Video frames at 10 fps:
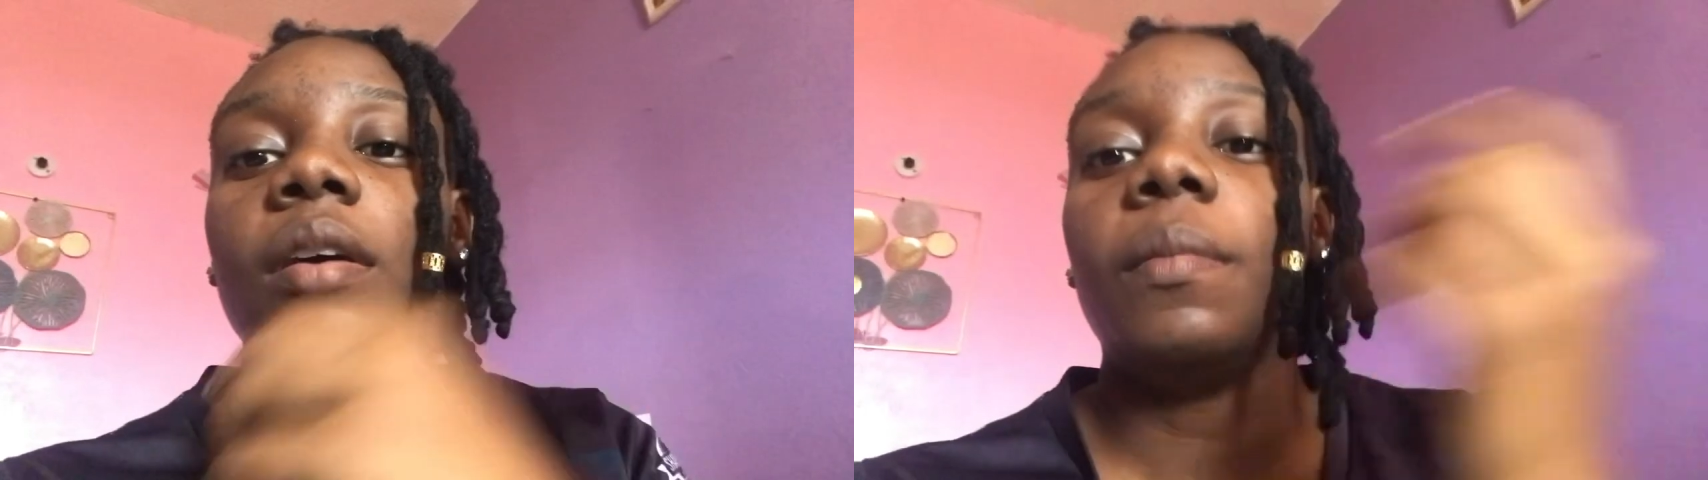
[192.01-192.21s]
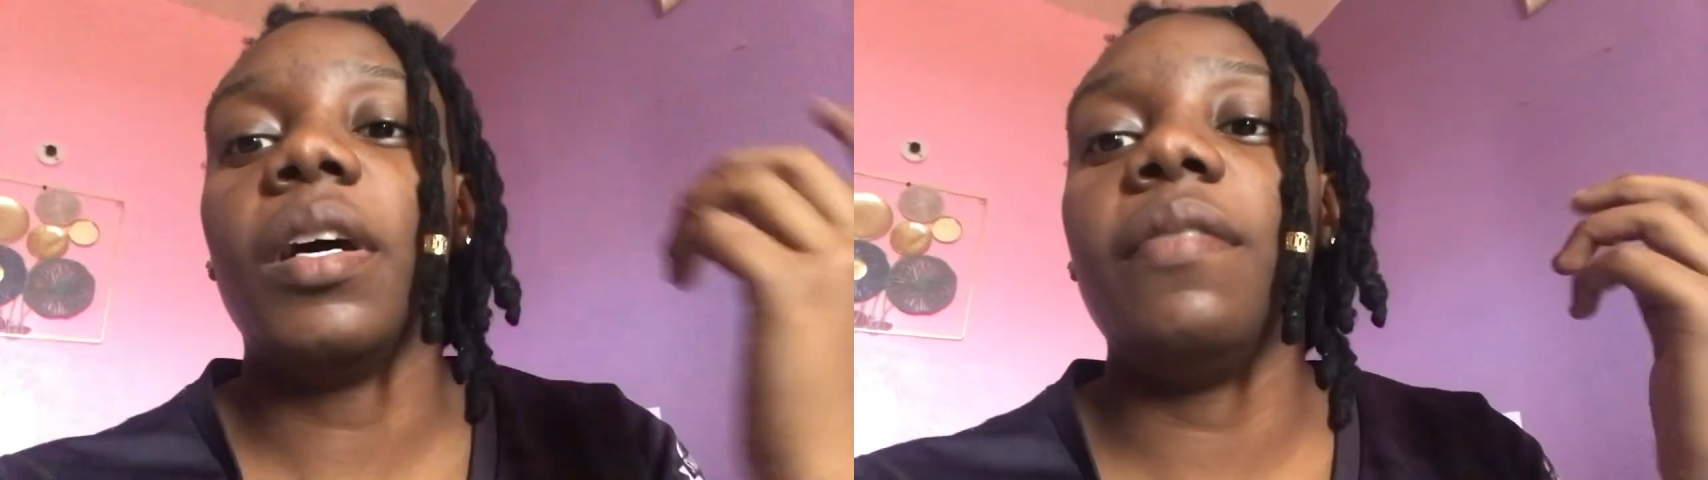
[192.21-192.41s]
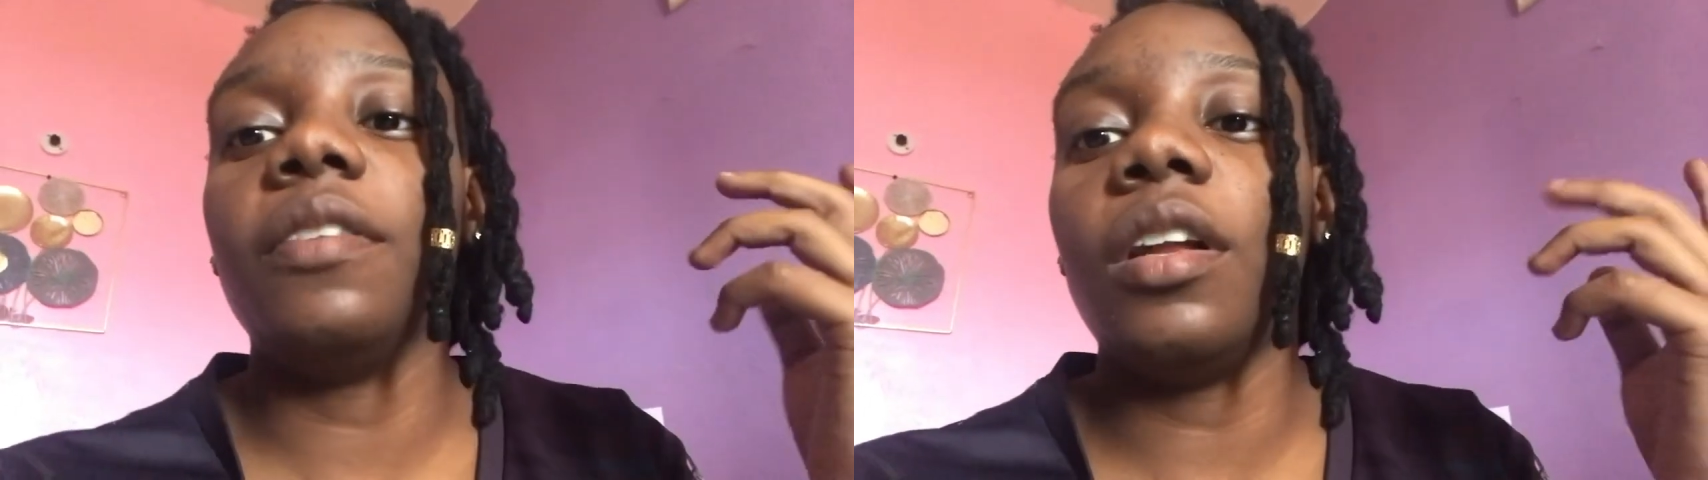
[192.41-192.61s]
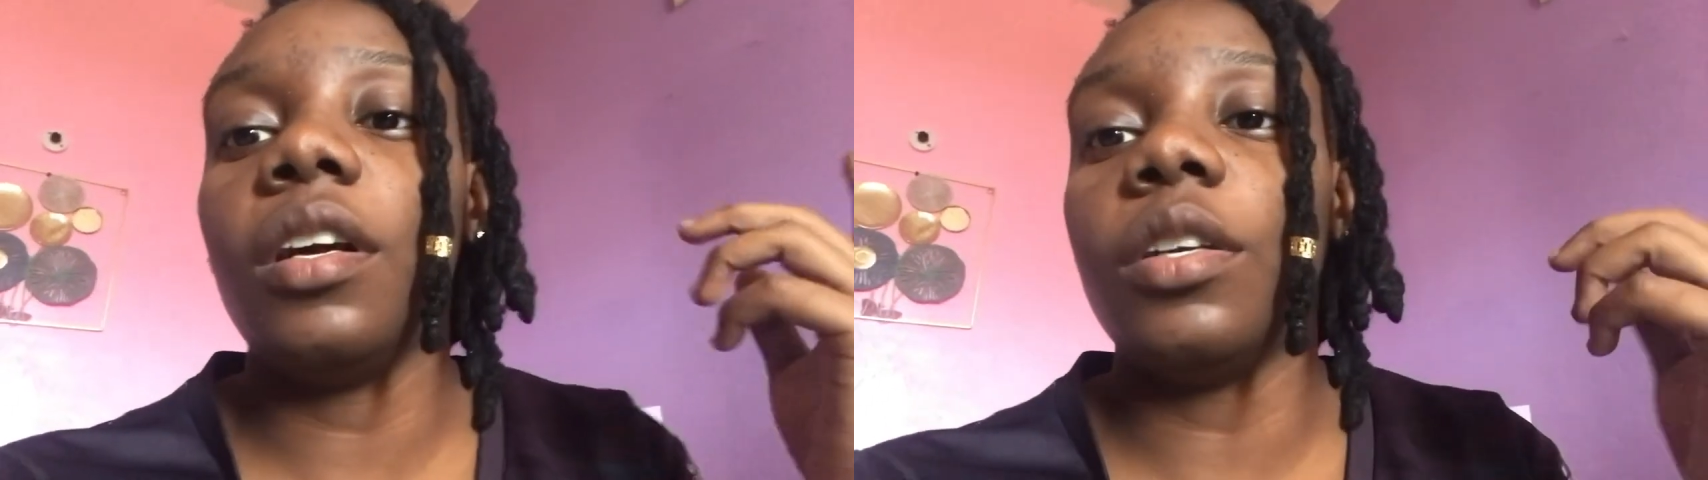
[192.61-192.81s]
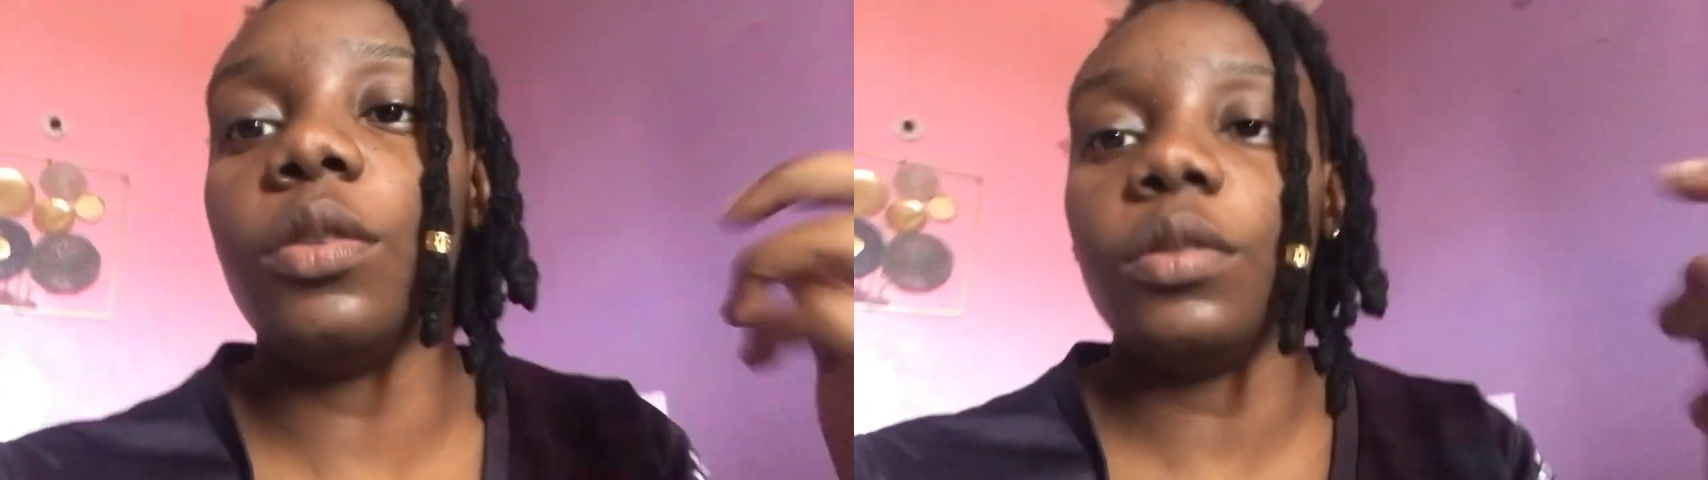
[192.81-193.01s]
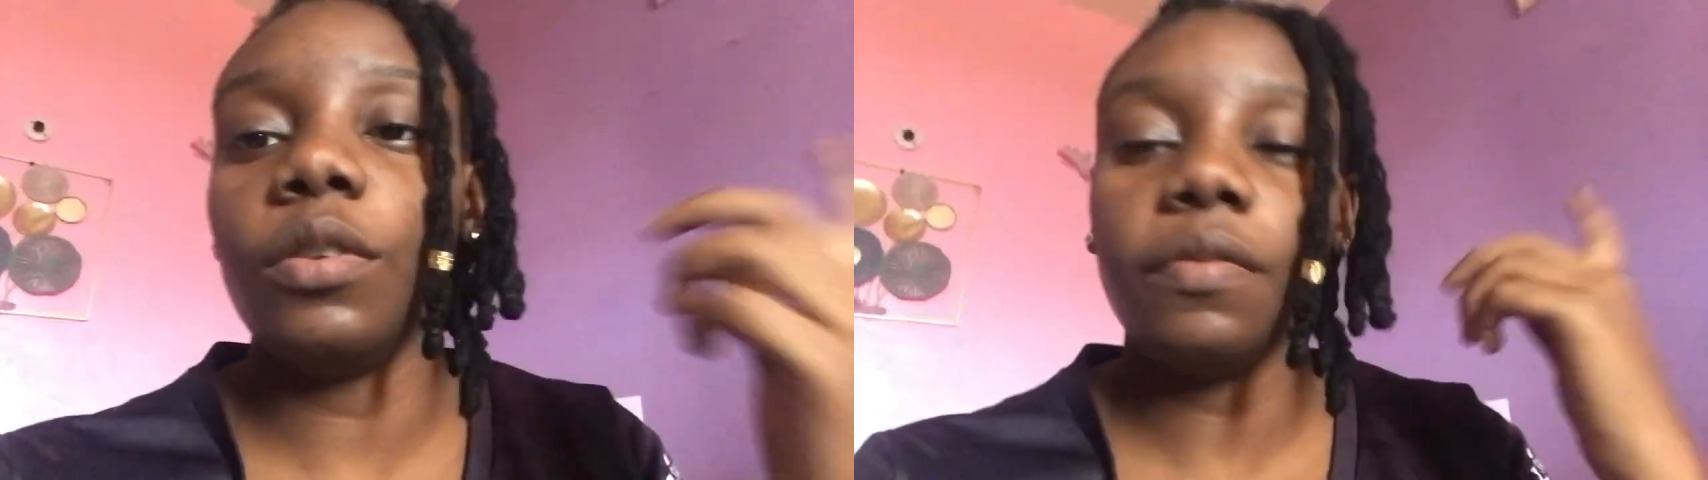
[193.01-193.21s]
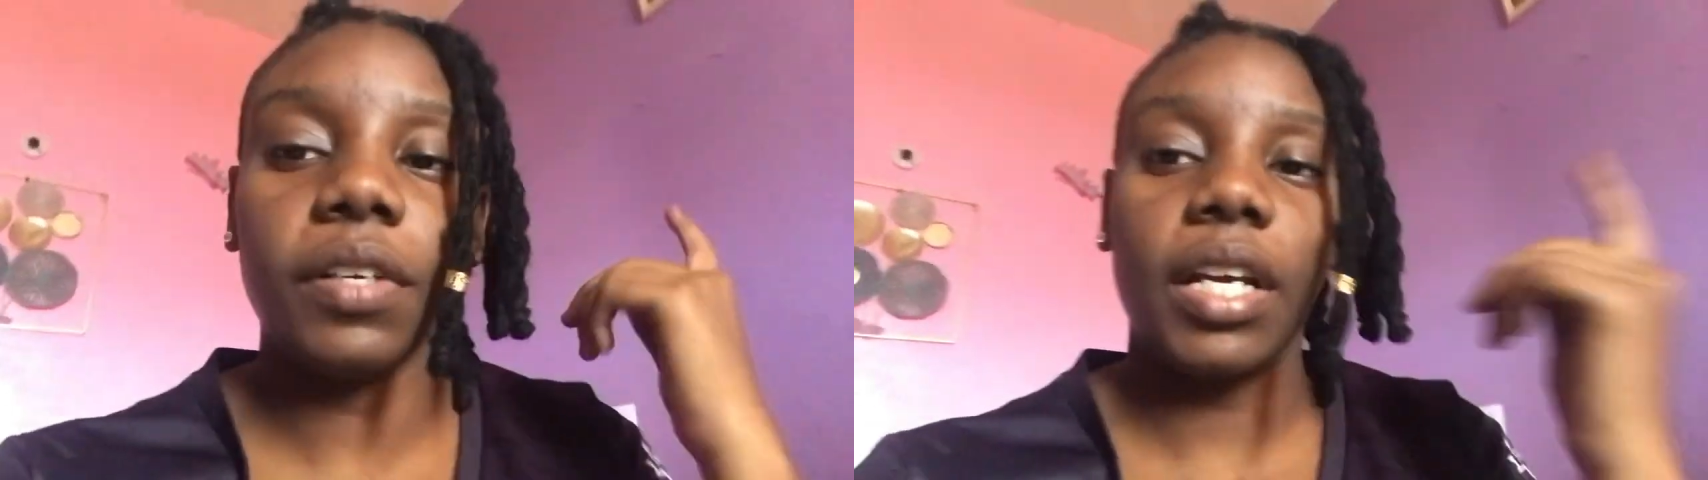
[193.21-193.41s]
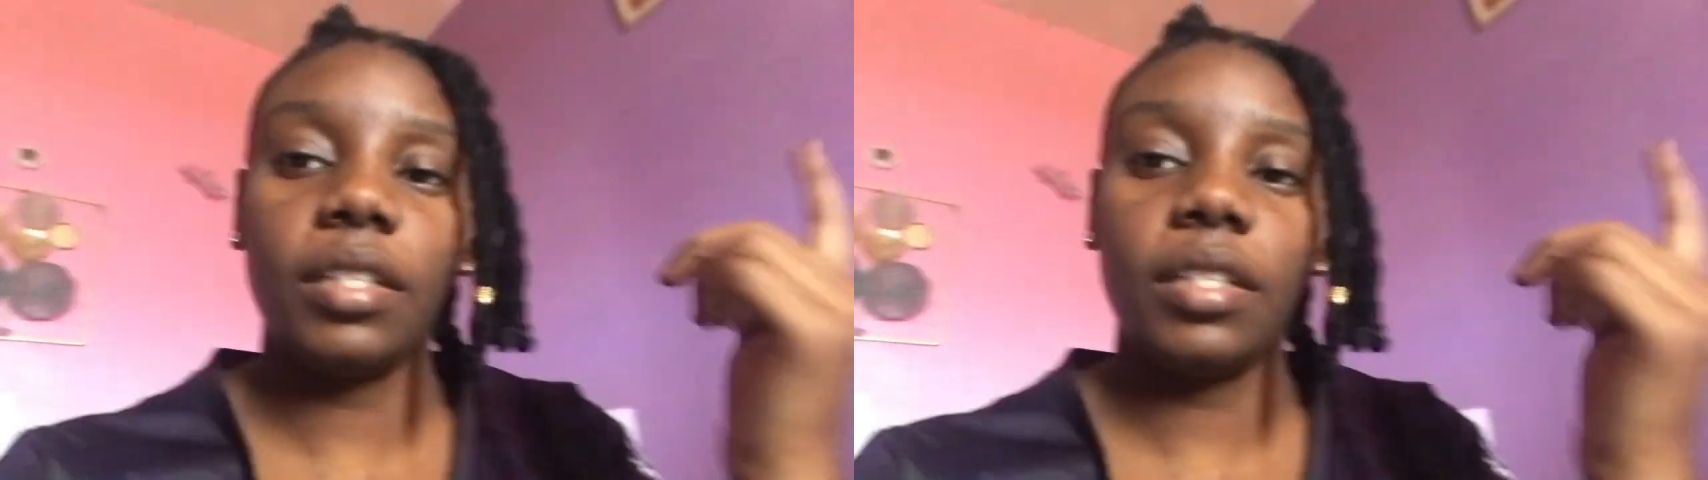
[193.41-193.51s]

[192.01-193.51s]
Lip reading: But if y'all are new, don't forget